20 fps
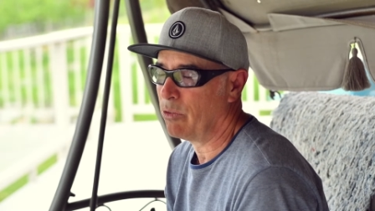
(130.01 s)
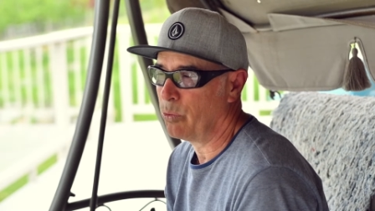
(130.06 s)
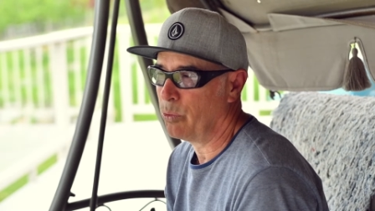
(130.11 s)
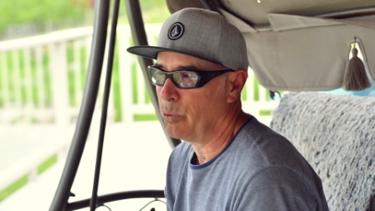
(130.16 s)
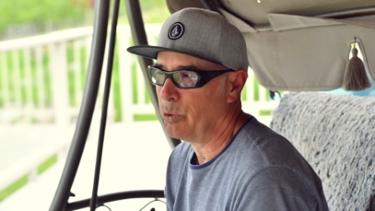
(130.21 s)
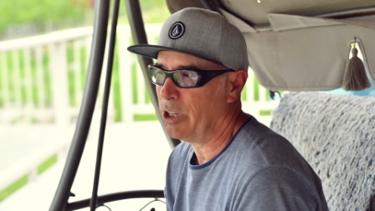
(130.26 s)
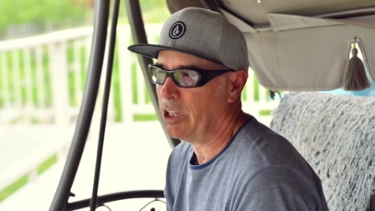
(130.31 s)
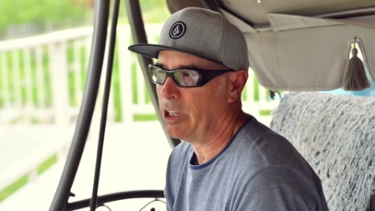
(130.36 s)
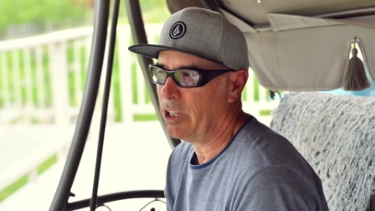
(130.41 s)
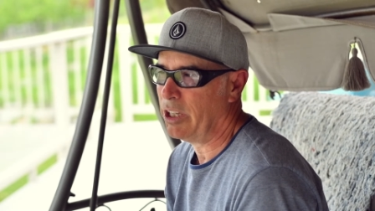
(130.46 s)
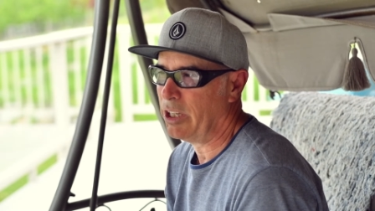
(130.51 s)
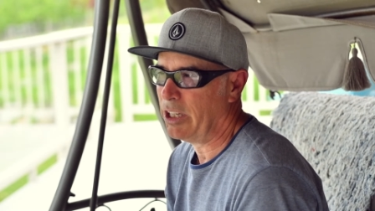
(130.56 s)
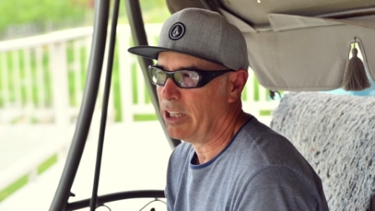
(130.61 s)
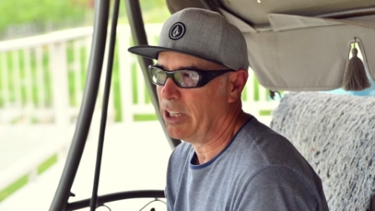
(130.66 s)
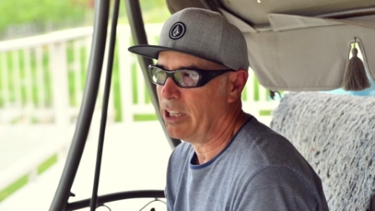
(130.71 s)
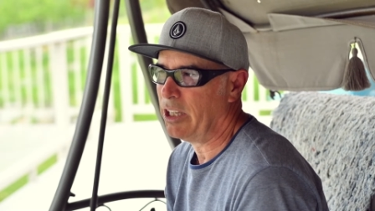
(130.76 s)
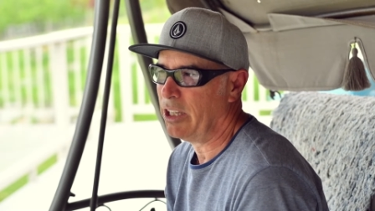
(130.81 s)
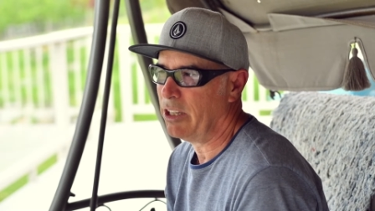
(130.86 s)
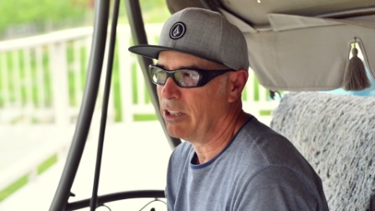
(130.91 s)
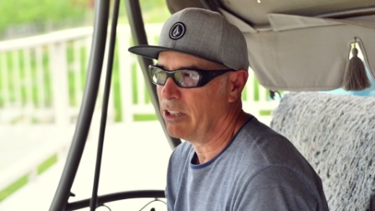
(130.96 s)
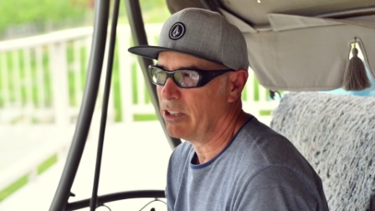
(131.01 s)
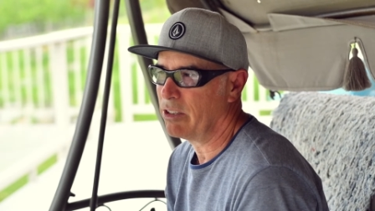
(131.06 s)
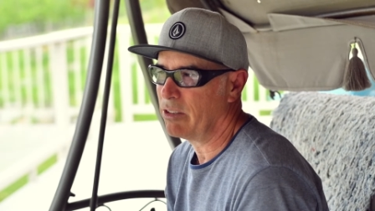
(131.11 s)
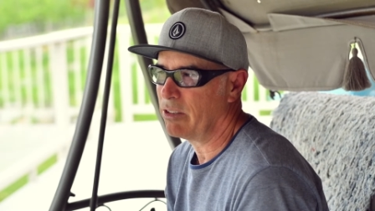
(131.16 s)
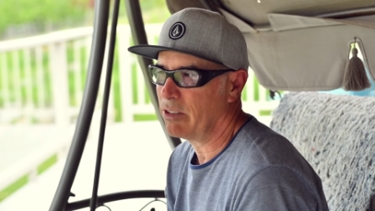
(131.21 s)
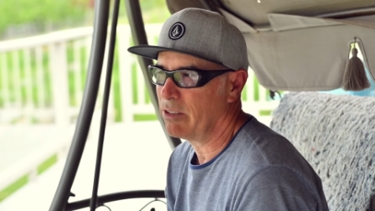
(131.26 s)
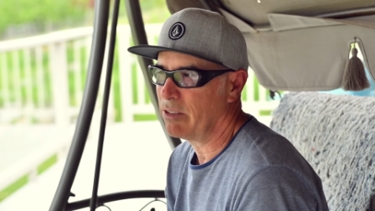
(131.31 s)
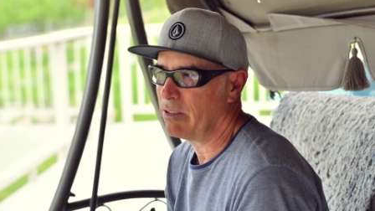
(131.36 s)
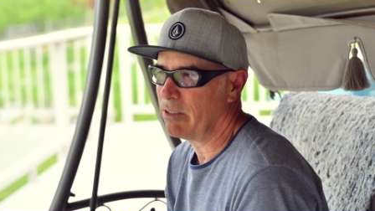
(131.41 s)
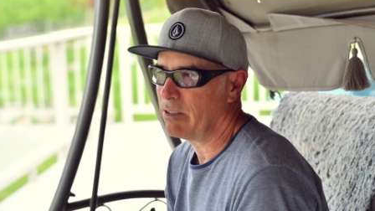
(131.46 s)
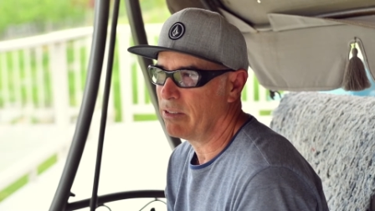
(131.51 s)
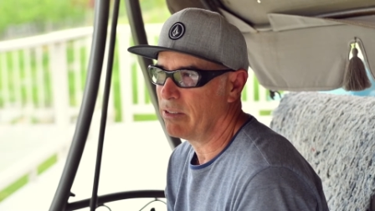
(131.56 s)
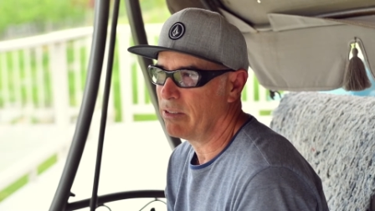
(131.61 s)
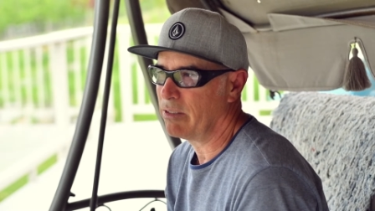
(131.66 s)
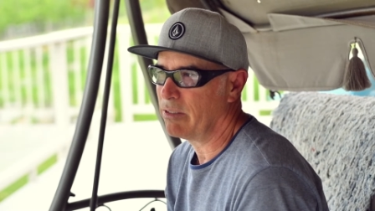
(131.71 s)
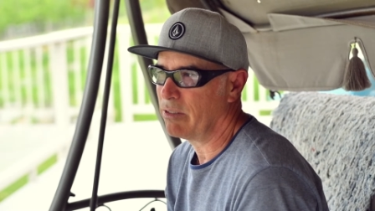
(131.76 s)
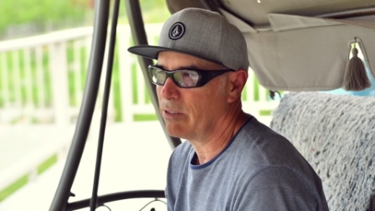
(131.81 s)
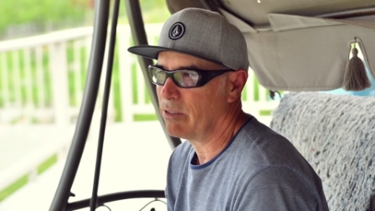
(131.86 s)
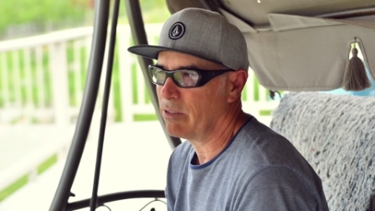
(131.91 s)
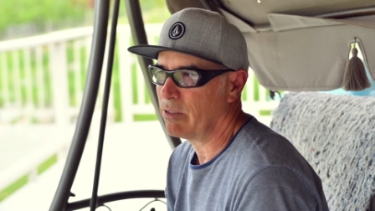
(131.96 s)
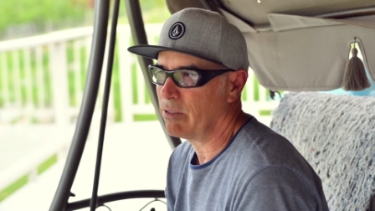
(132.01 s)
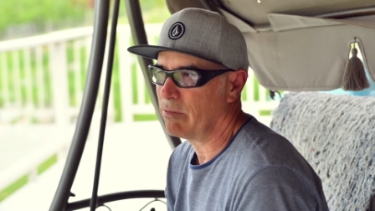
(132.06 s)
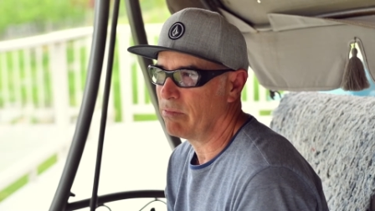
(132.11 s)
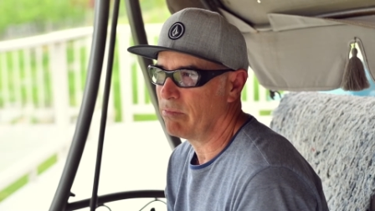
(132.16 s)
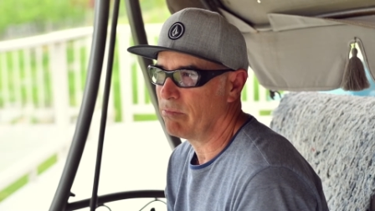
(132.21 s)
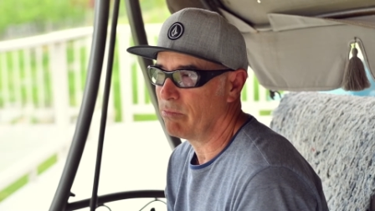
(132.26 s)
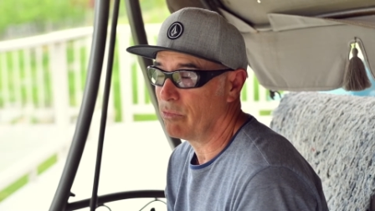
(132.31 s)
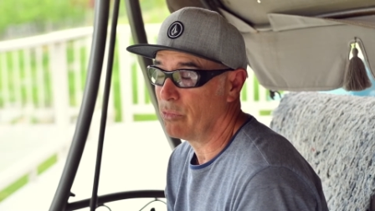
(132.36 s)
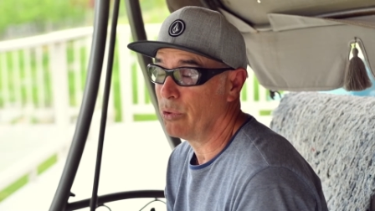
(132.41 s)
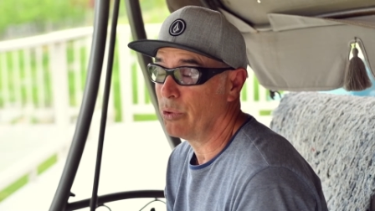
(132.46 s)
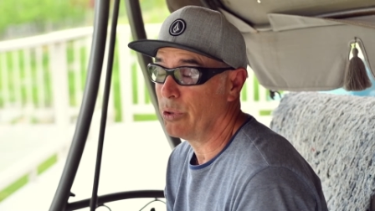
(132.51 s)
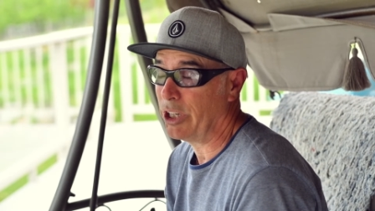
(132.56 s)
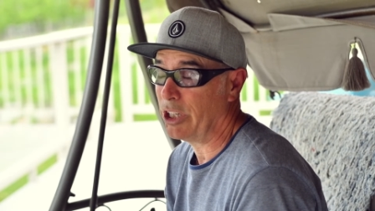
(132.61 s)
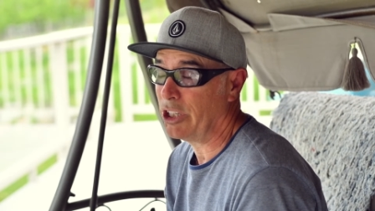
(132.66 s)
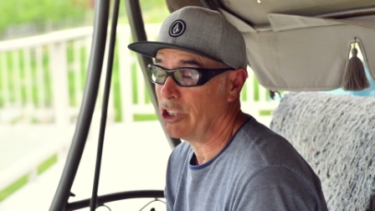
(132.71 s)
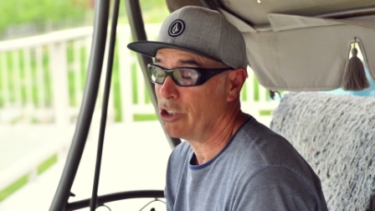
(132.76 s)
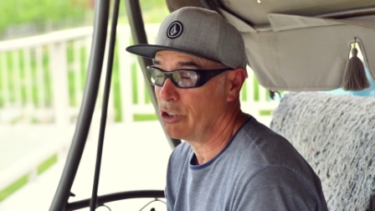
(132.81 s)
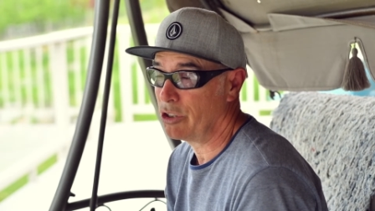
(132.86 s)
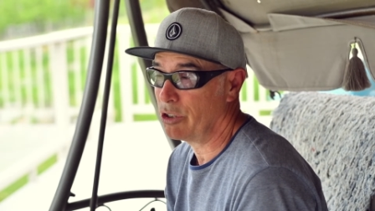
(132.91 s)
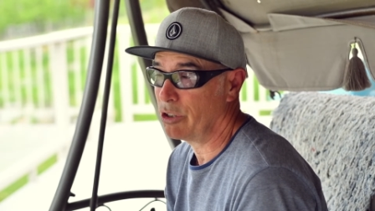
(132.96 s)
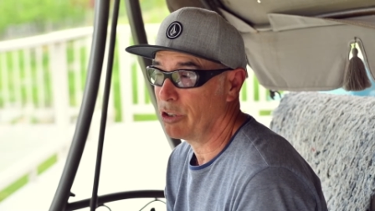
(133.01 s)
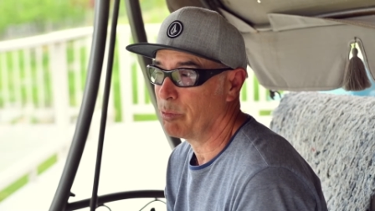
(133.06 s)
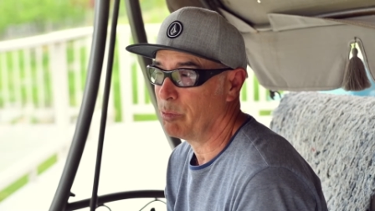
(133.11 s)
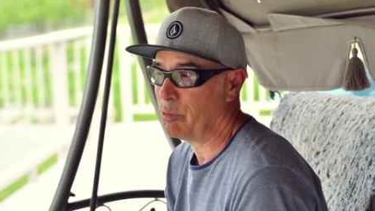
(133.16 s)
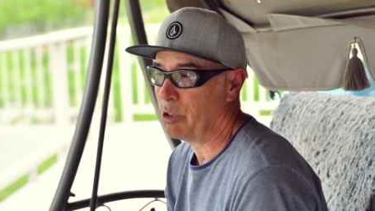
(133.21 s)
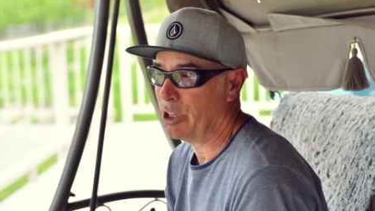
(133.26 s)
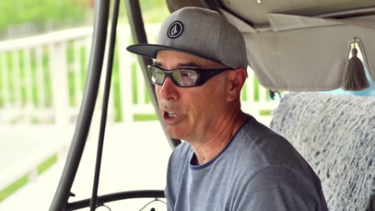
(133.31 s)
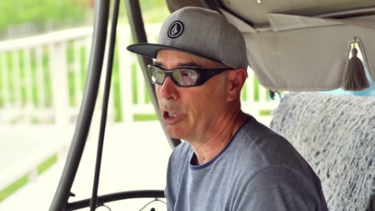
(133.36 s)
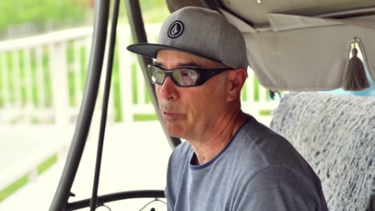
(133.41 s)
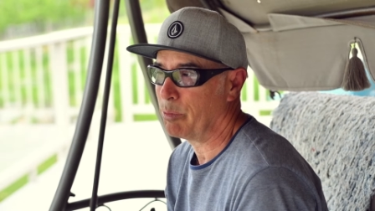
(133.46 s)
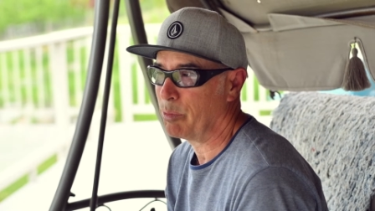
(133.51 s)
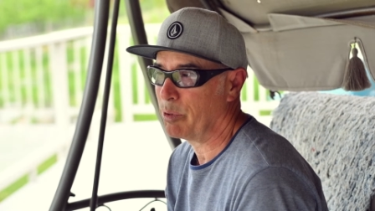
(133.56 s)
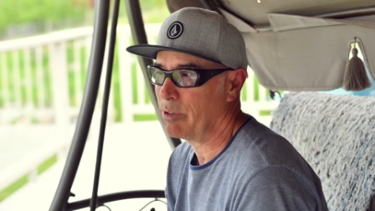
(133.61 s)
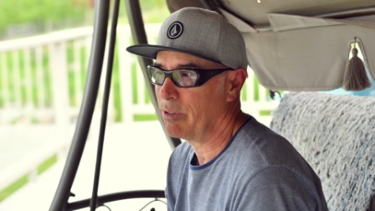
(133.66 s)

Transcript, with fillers: really really shook me up.